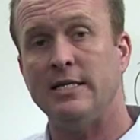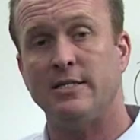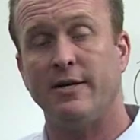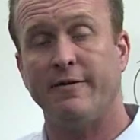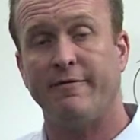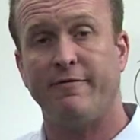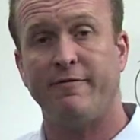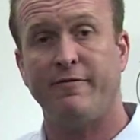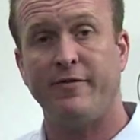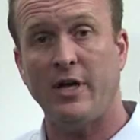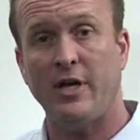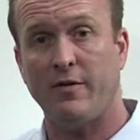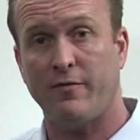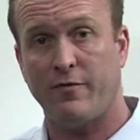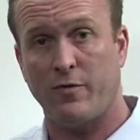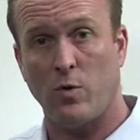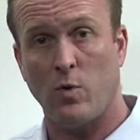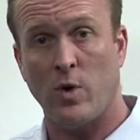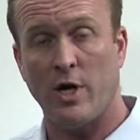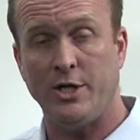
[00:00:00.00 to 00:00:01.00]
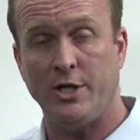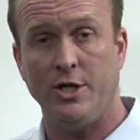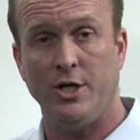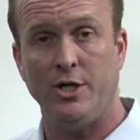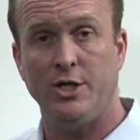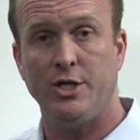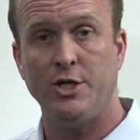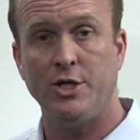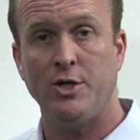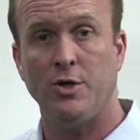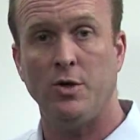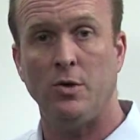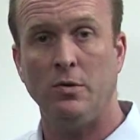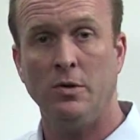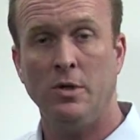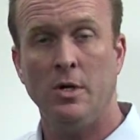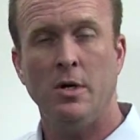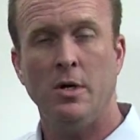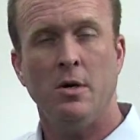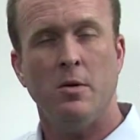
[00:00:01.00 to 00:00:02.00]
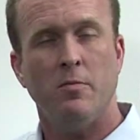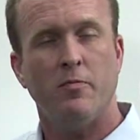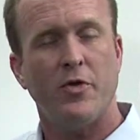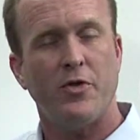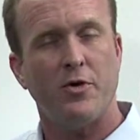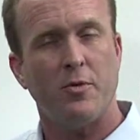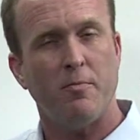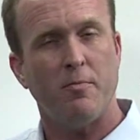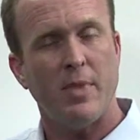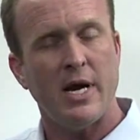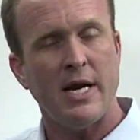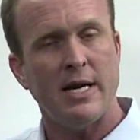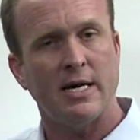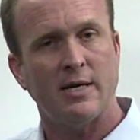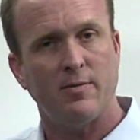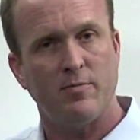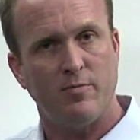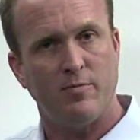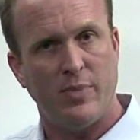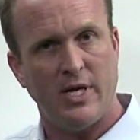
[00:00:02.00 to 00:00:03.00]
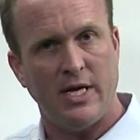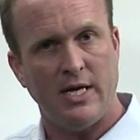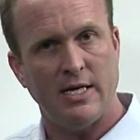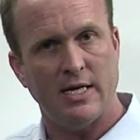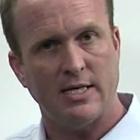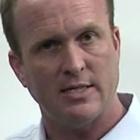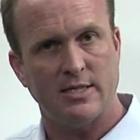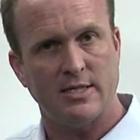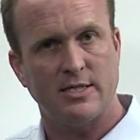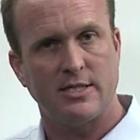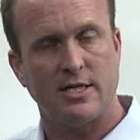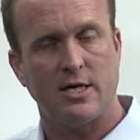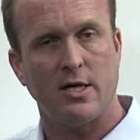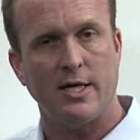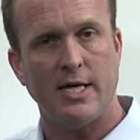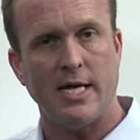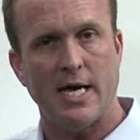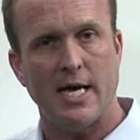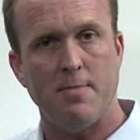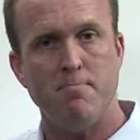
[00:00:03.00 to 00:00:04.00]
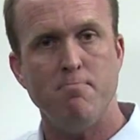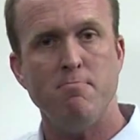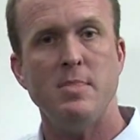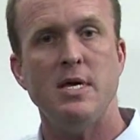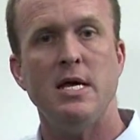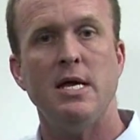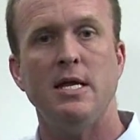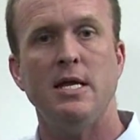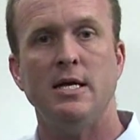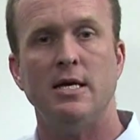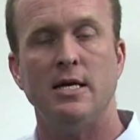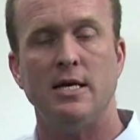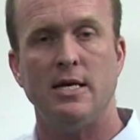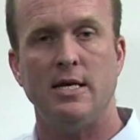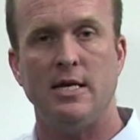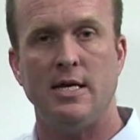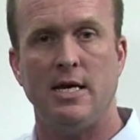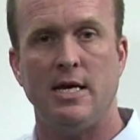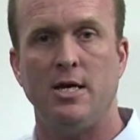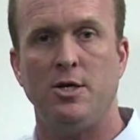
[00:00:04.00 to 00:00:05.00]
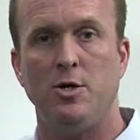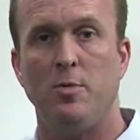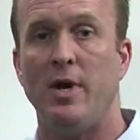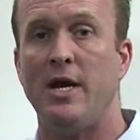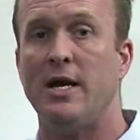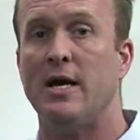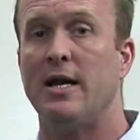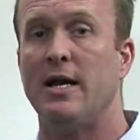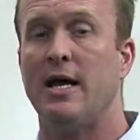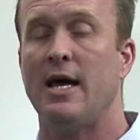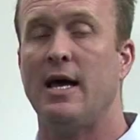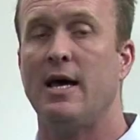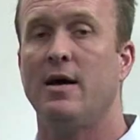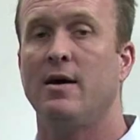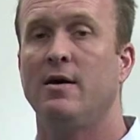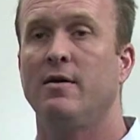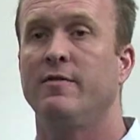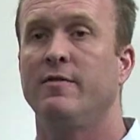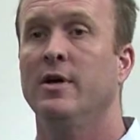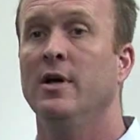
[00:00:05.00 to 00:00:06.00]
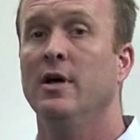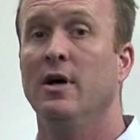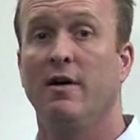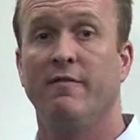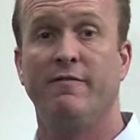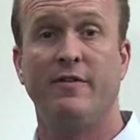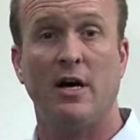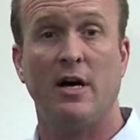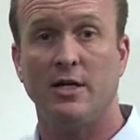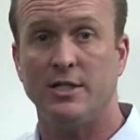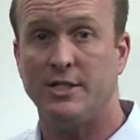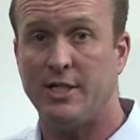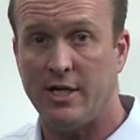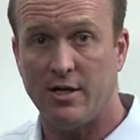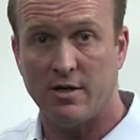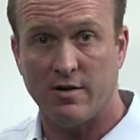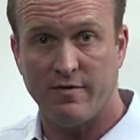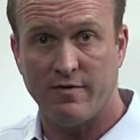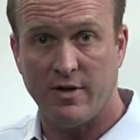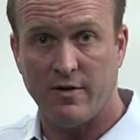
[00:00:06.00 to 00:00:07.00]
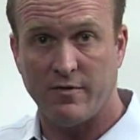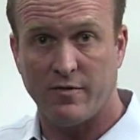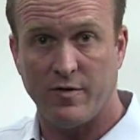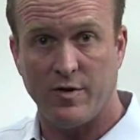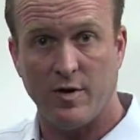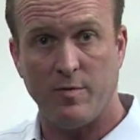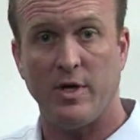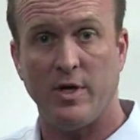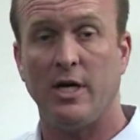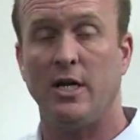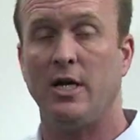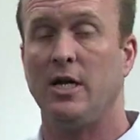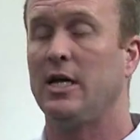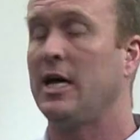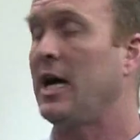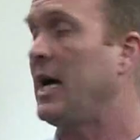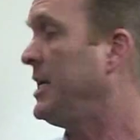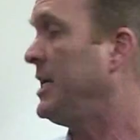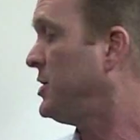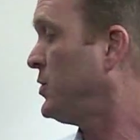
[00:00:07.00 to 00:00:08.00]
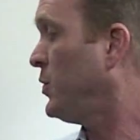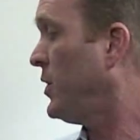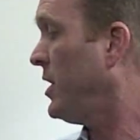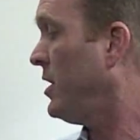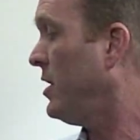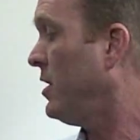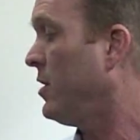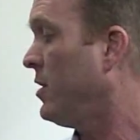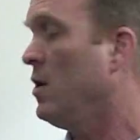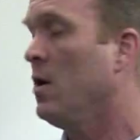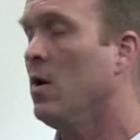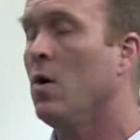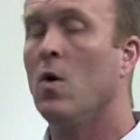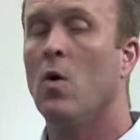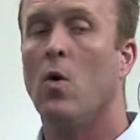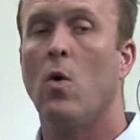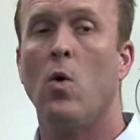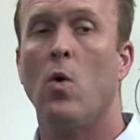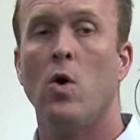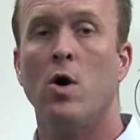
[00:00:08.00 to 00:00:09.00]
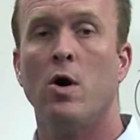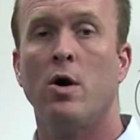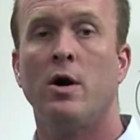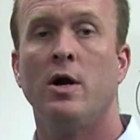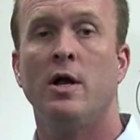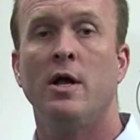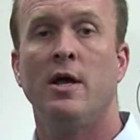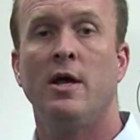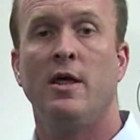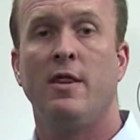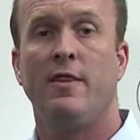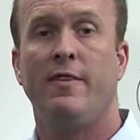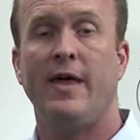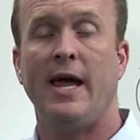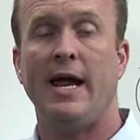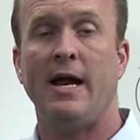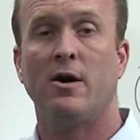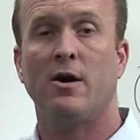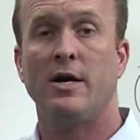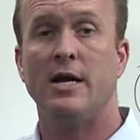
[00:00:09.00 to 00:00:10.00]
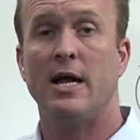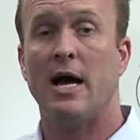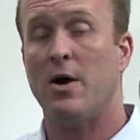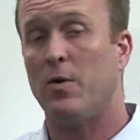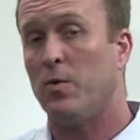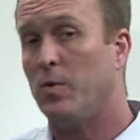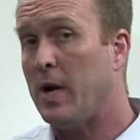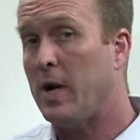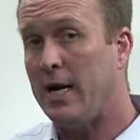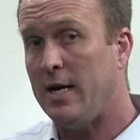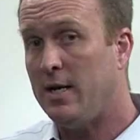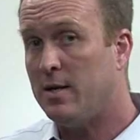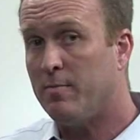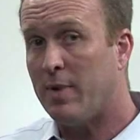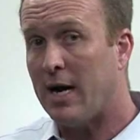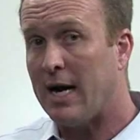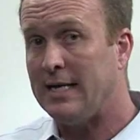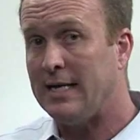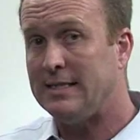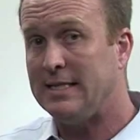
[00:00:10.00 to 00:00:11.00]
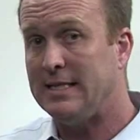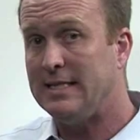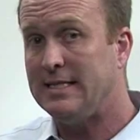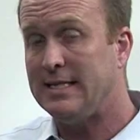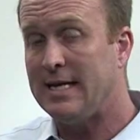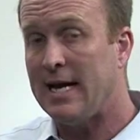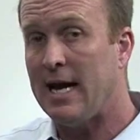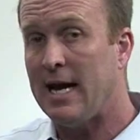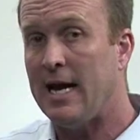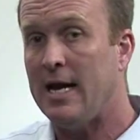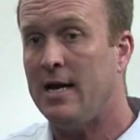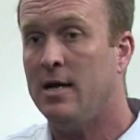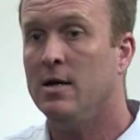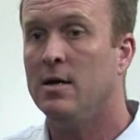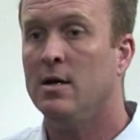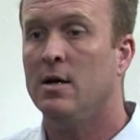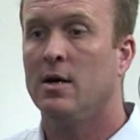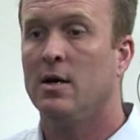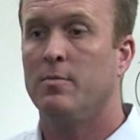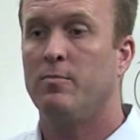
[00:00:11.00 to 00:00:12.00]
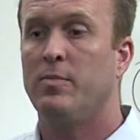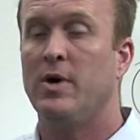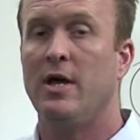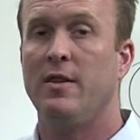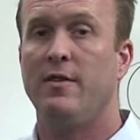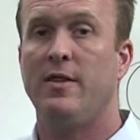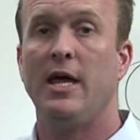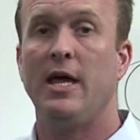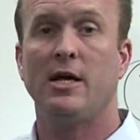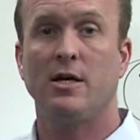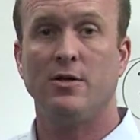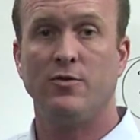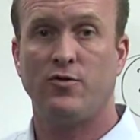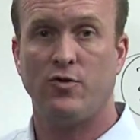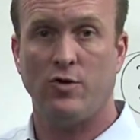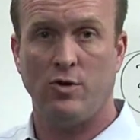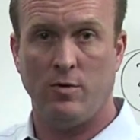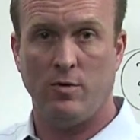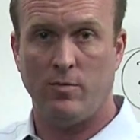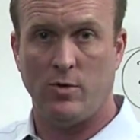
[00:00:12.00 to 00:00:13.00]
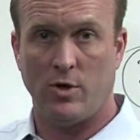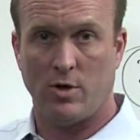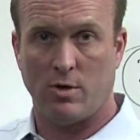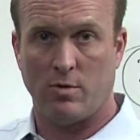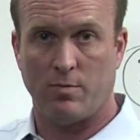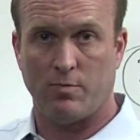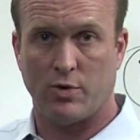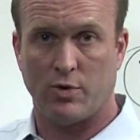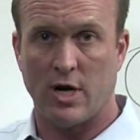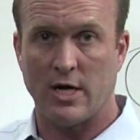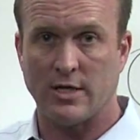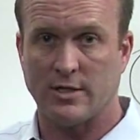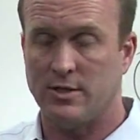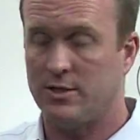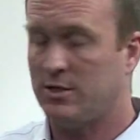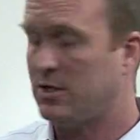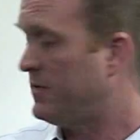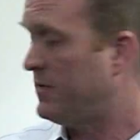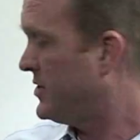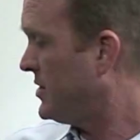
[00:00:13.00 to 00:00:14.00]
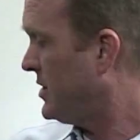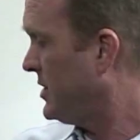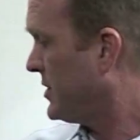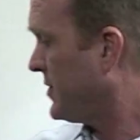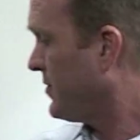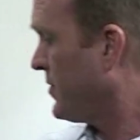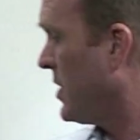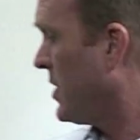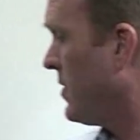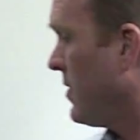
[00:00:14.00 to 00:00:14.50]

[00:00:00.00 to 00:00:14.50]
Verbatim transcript: is a fit for what you do, but there may not be necessarily immediate need. You may not have a volunteer event for them to get engaged with, or they are not ready to buy today, but they consume your products and services.